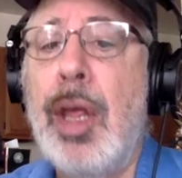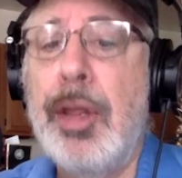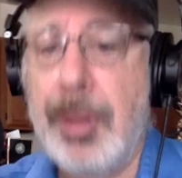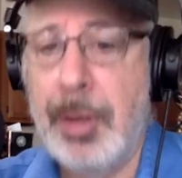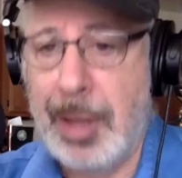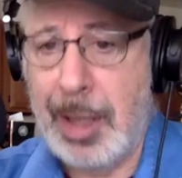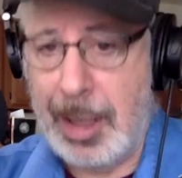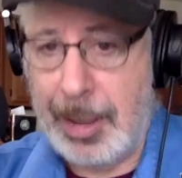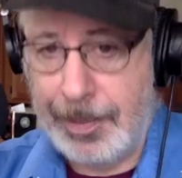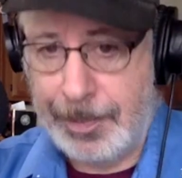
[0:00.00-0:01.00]
the third
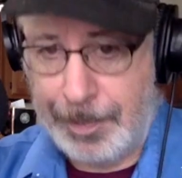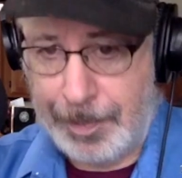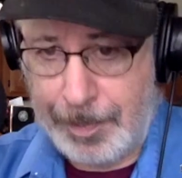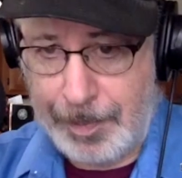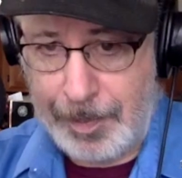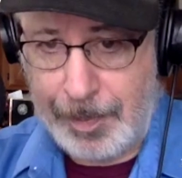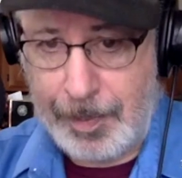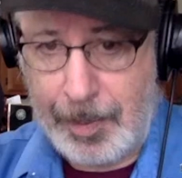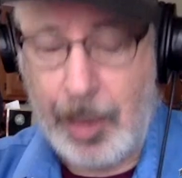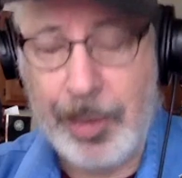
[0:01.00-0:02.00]
thing
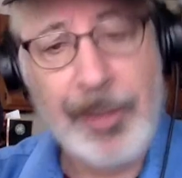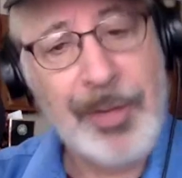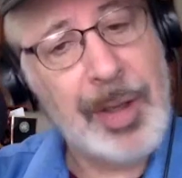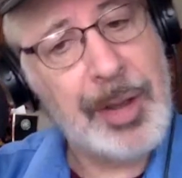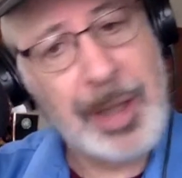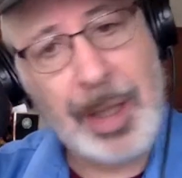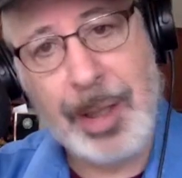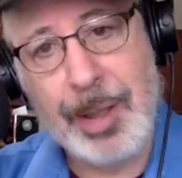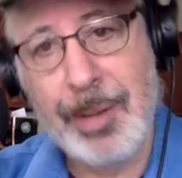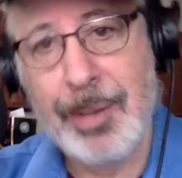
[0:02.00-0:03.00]
or the fifth
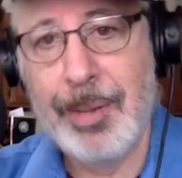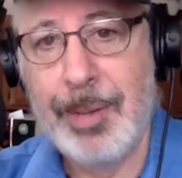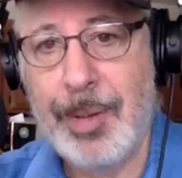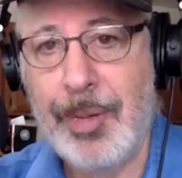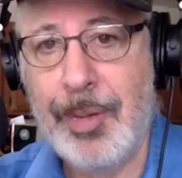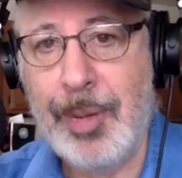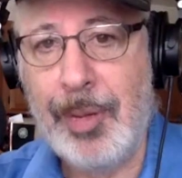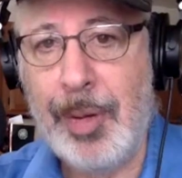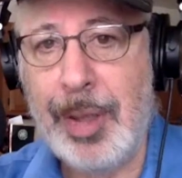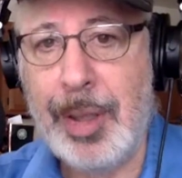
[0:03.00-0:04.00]
thing We've,
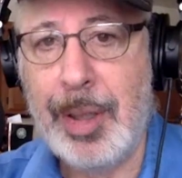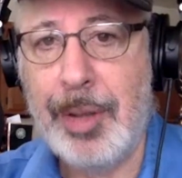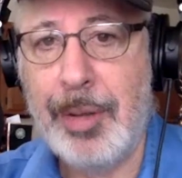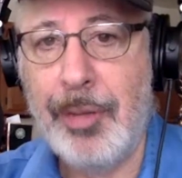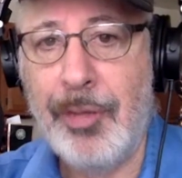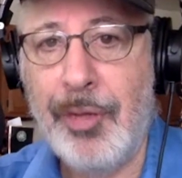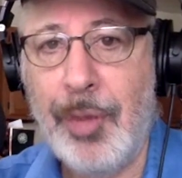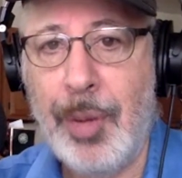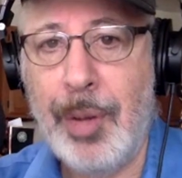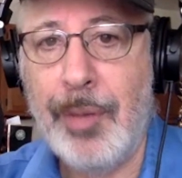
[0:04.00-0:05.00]
we've already gone through
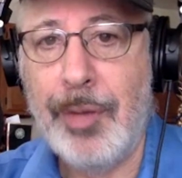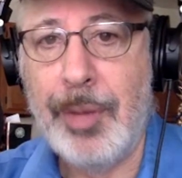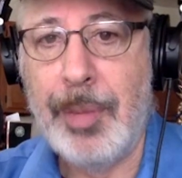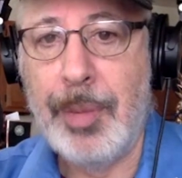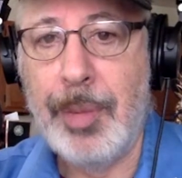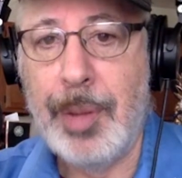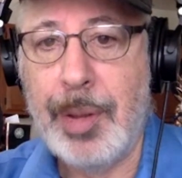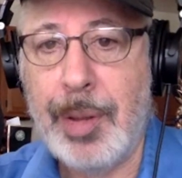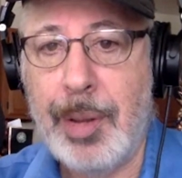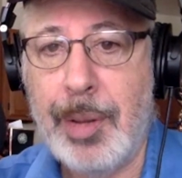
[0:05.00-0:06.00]
four of them,
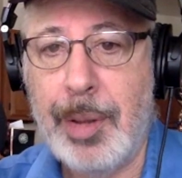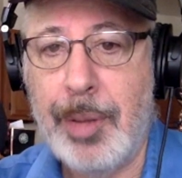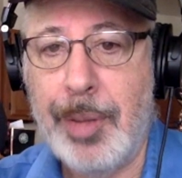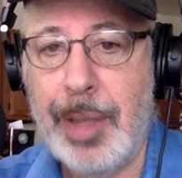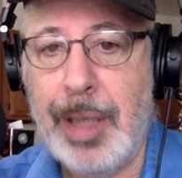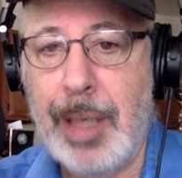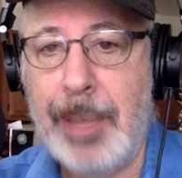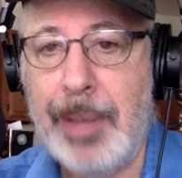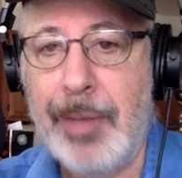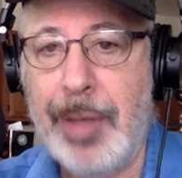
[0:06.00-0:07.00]
which are, you know, read
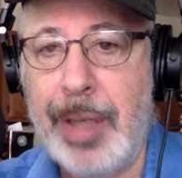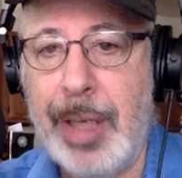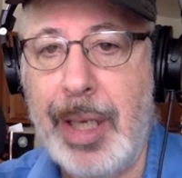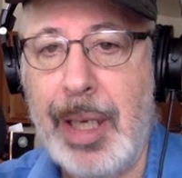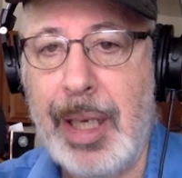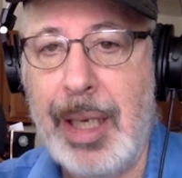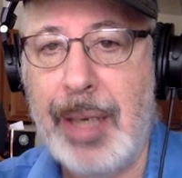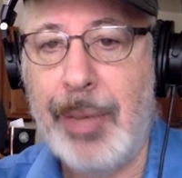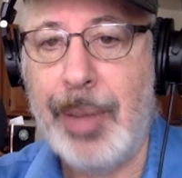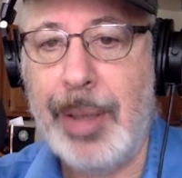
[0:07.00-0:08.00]
copy every day,
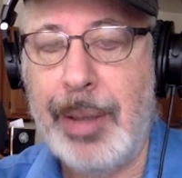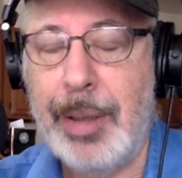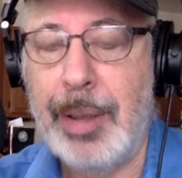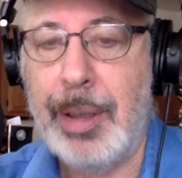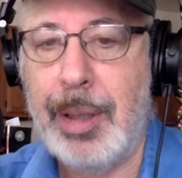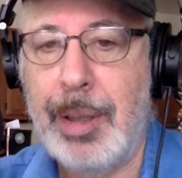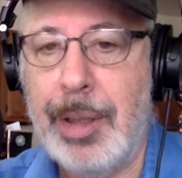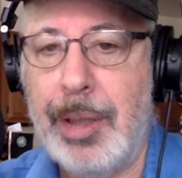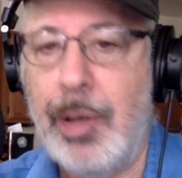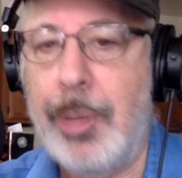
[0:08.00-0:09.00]
handwrite uh,
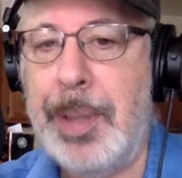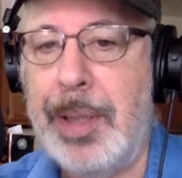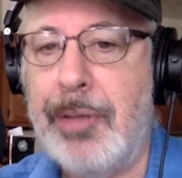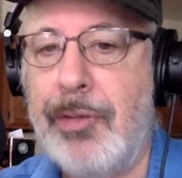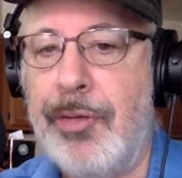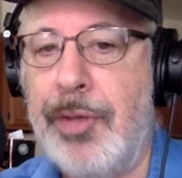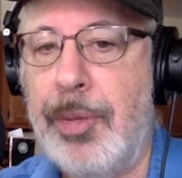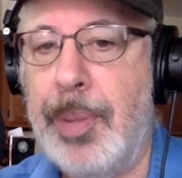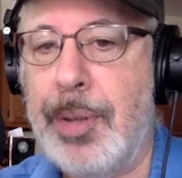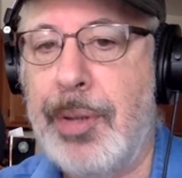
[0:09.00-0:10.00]
the openings of a
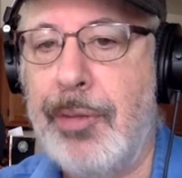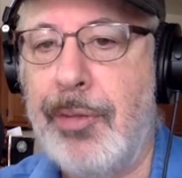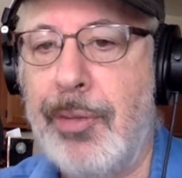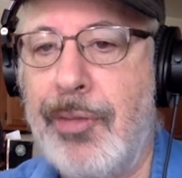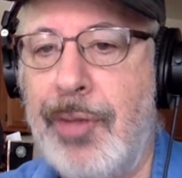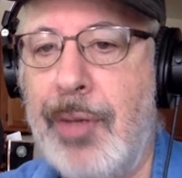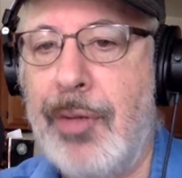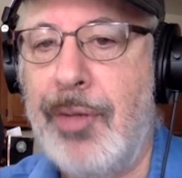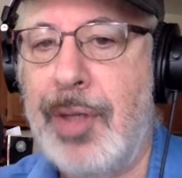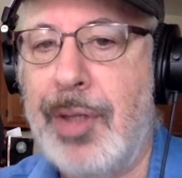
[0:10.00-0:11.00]
few books of a
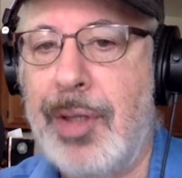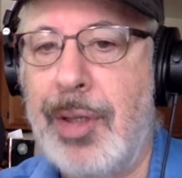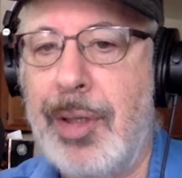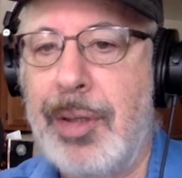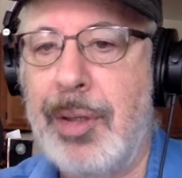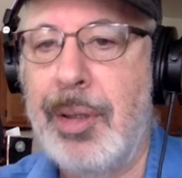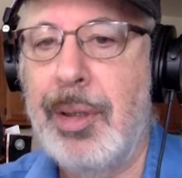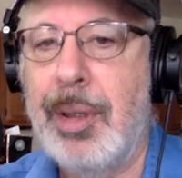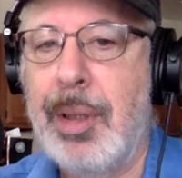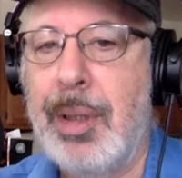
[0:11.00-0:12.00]
favorite fiction author,